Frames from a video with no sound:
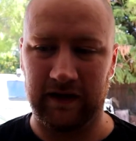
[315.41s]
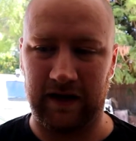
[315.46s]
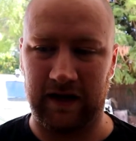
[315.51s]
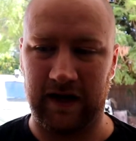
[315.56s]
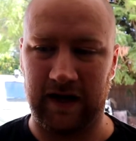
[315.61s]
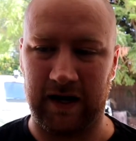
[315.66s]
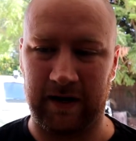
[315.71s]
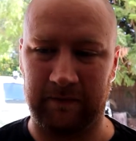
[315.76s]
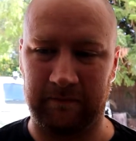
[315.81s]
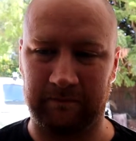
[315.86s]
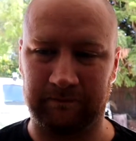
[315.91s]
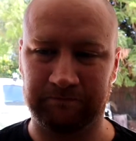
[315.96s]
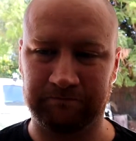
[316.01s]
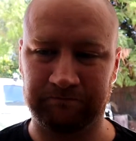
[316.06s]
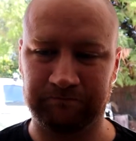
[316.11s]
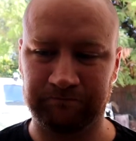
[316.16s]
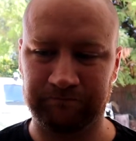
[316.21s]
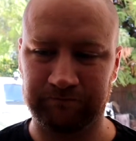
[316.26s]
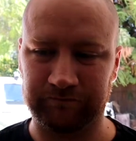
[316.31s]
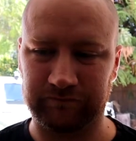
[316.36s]

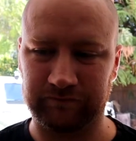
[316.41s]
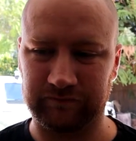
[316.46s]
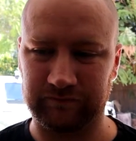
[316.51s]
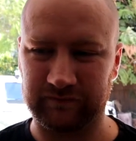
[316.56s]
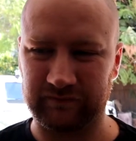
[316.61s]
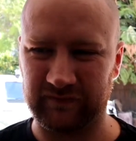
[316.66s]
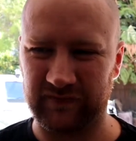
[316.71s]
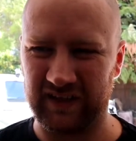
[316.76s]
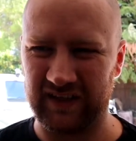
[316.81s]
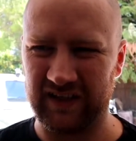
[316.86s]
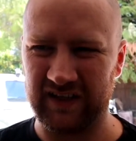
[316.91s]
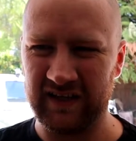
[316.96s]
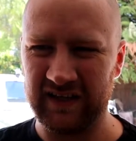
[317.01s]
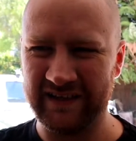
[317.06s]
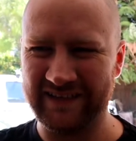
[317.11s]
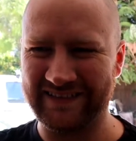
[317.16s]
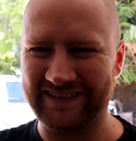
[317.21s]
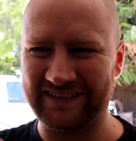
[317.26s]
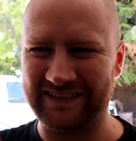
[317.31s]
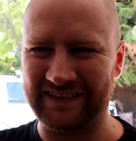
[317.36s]

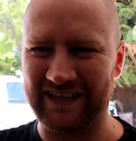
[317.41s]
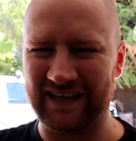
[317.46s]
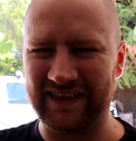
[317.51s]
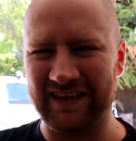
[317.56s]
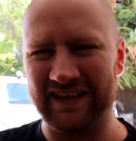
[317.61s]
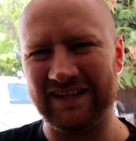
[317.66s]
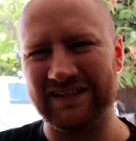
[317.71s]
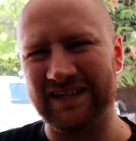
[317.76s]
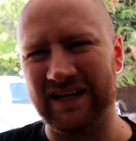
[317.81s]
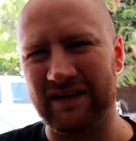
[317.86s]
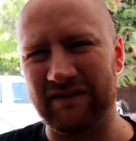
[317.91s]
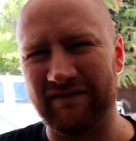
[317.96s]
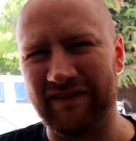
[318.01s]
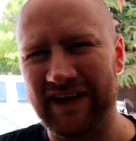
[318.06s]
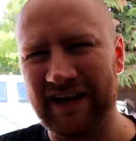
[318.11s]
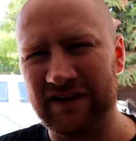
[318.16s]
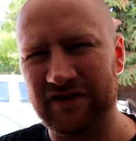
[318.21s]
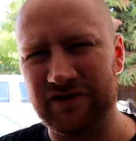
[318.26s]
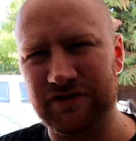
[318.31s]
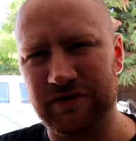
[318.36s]
I think it's done
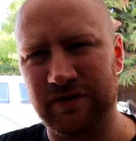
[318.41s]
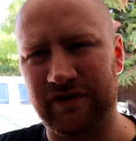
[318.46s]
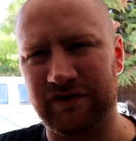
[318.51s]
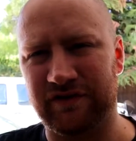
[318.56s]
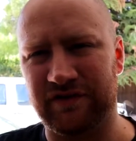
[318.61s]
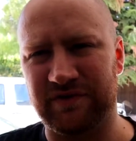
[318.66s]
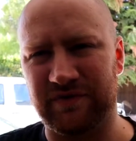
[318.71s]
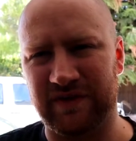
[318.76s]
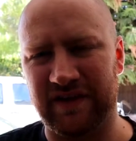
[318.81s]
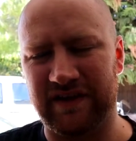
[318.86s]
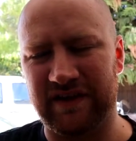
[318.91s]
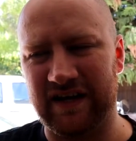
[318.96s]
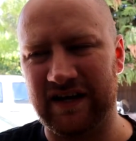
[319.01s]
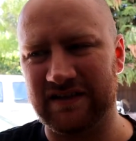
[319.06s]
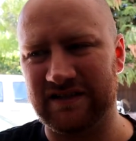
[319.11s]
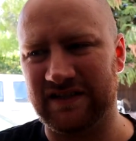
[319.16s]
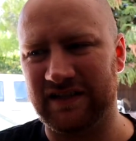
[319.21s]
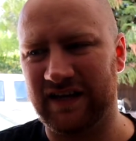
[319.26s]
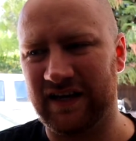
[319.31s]
around 220,000